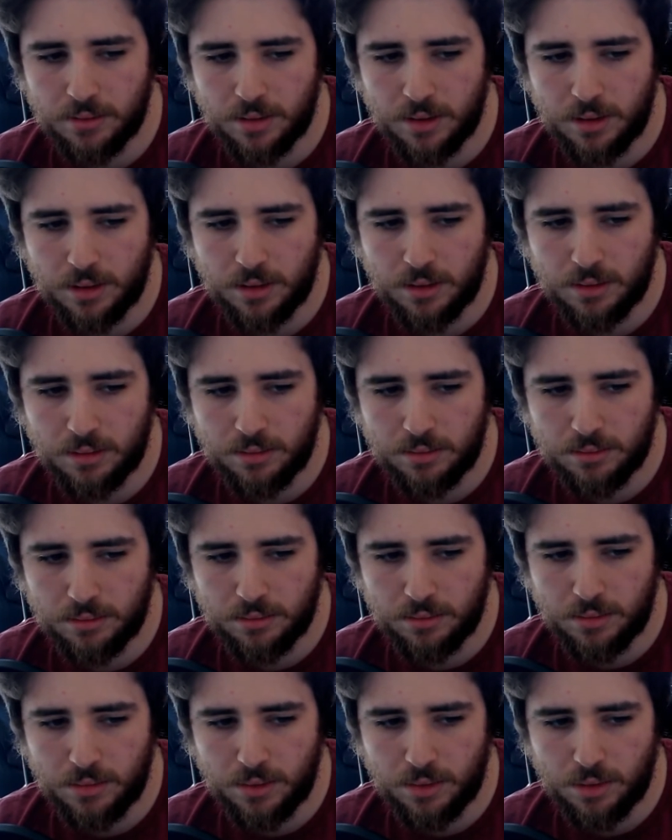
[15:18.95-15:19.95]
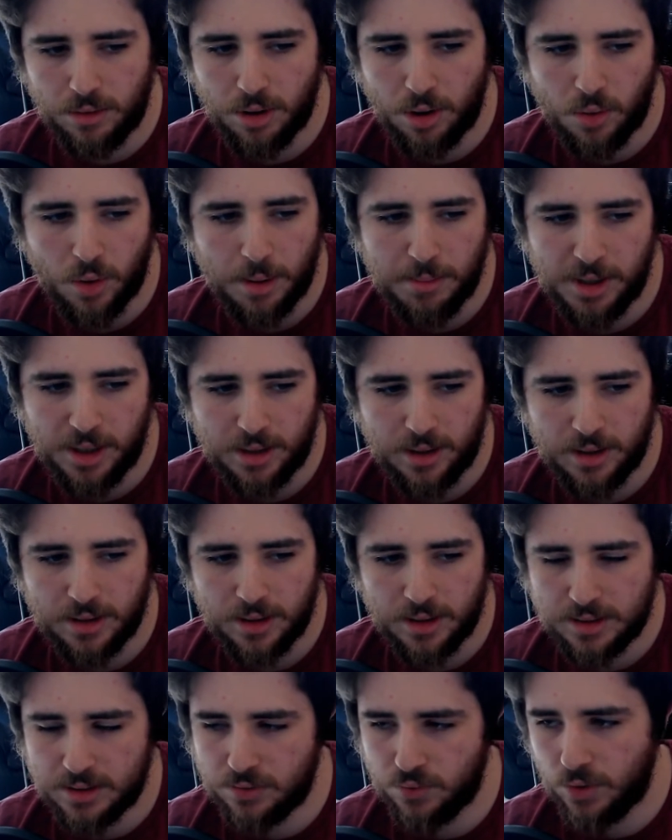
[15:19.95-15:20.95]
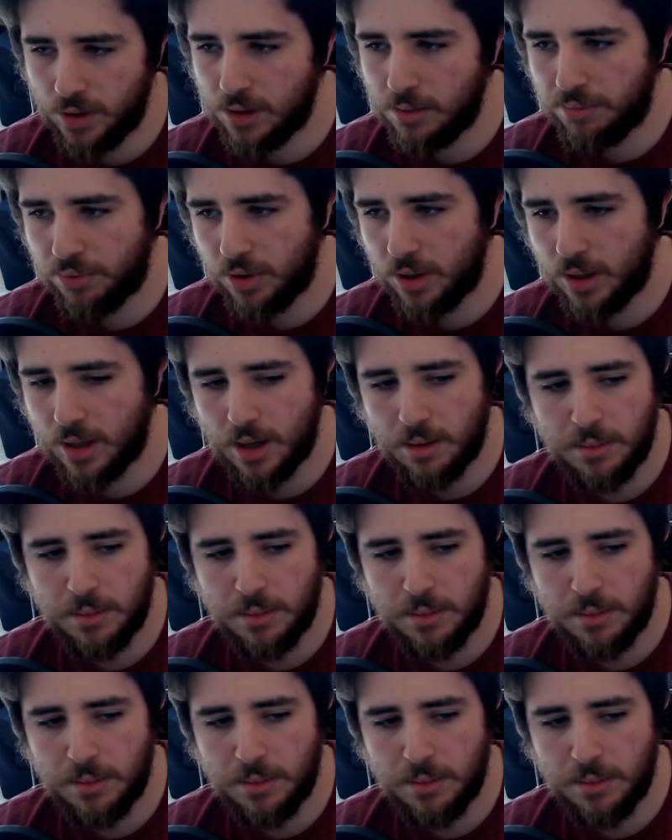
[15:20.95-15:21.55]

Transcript: No, I mean, it's really pretty.